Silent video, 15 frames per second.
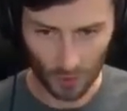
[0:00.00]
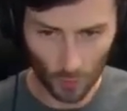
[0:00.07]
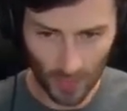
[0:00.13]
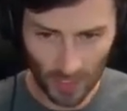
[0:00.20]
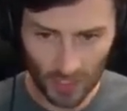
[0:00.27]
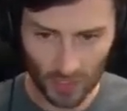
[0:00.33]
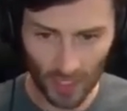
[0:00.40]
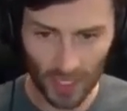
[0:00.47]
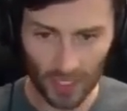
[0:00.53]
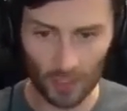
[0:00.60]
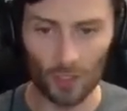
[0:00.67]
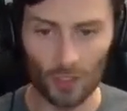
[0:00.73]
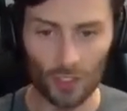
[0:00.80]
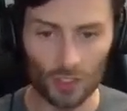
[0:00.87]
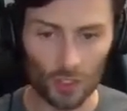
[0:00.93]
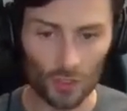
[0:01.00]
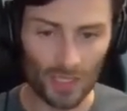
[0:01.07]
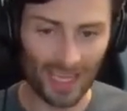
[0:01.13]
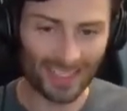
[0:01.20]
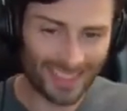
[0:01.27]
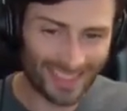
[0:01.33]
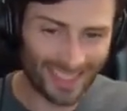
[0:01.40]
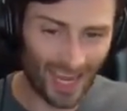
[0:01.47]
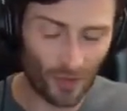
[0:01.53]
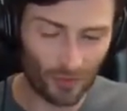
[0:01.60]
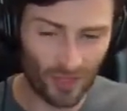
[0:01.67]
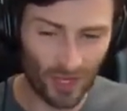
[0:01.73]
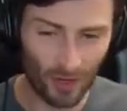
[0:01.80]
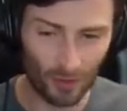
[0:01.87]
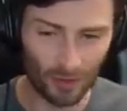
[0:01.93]
2 weeks later, you get
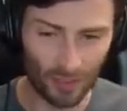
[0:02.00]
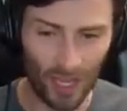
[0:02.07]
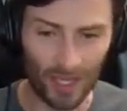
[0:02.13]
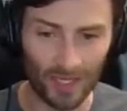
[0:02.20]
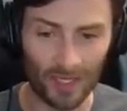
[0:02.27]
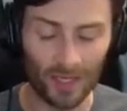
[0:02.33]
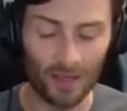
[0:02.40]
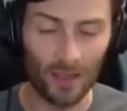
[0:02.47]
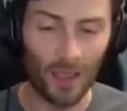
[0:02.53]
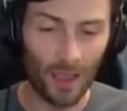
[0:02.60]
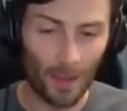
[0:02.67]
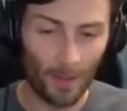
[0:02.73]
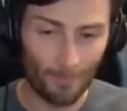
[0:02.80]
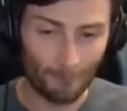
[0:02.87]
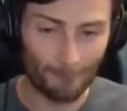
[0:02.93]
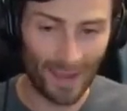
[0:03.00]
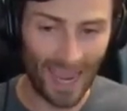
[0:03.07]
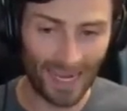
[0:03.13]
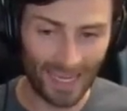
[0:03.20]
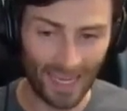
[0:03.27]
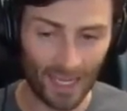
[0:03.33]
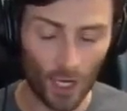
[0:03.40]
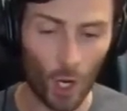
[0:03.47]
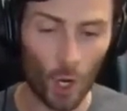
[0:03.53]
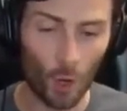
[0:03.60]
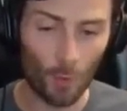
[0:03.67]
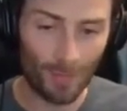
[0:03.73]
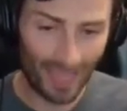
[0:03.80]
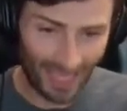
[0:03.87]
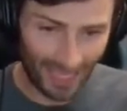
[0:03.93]
South Carolina back at
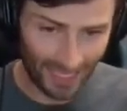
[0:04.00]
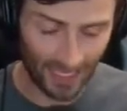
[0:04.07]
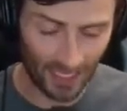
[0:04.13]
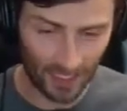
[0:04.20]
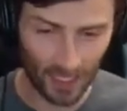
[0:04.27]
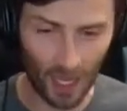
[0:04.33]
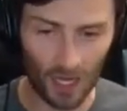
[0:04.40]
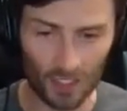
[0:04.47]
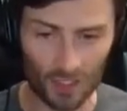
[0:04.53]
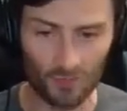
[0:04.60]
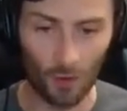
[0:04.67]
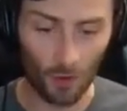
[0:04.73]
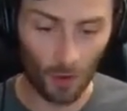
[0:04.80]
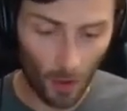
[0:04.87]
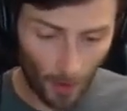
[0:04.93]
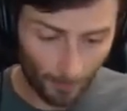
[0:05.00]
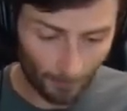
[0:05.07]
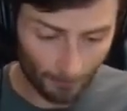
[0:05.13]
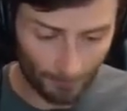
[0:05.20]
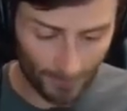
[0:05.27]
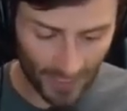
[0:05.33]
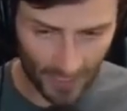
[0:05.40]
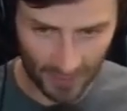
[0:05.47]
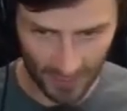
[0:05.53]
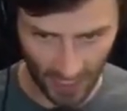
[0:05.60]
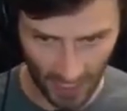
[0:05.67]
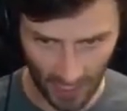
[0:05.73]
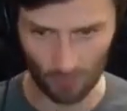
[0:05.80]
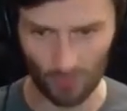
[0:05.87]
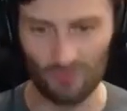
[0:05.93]
home in Knoxville. Big
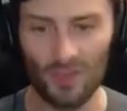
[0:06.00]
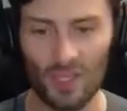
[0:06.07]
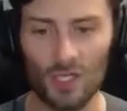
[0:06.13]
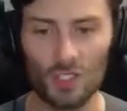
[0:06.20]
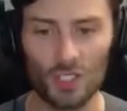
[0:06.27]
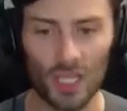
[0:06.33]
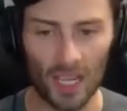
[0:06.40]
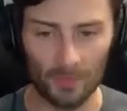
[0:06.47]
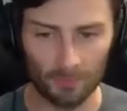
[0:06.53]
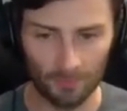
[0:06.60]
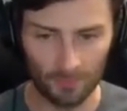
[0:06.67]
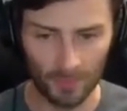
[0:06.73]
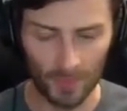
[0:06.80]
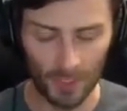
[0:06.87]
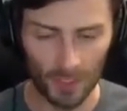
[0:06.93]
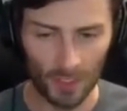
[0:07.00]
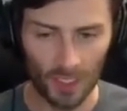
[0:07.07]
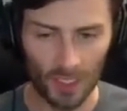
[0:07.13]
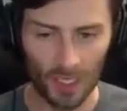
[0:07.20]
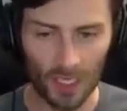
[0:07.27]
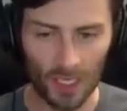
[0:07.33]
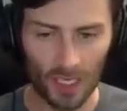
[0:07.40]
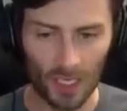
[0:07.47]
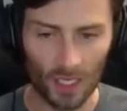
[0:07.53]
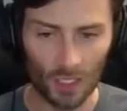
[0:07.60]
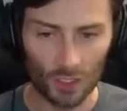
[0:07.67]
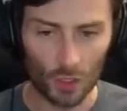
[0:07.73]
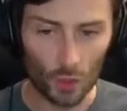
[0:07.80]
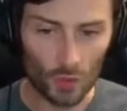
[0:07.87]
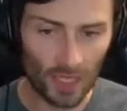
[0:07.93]
time revenge game.
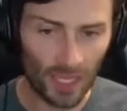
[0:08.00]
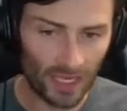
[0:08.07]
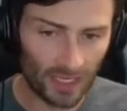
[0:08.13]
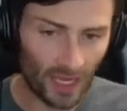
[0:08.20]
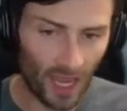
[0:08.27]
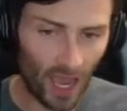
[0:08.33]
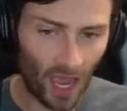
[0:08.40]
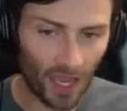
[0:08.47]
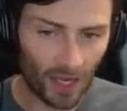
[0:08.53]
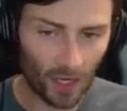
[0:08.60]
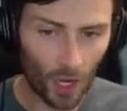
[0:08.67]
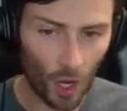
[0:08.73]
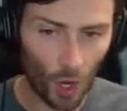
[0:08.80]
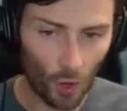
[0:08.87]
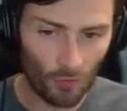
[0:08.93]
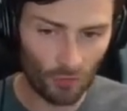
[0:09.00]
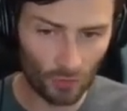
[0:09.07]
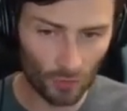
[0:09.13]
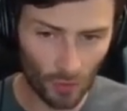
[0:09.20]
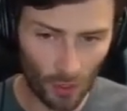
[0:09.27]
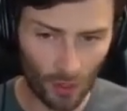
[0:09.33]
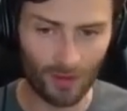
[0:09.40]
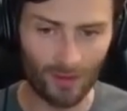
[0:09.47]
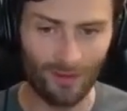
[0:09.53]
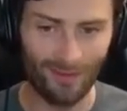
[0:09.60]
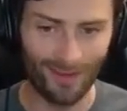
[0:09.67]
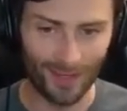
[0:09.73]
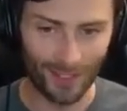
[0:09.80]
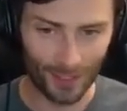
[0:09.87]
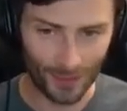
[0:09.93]
You cannot
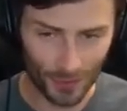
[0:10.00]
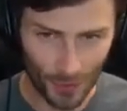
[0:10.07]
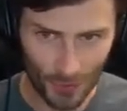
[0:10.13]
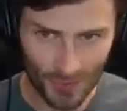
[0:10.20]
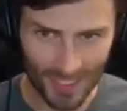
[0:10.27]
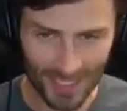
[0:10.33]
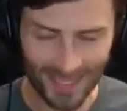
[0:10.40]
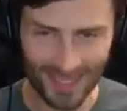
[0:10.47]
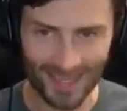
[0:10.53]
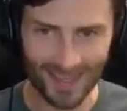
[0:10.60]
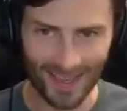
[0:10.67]
overlook UT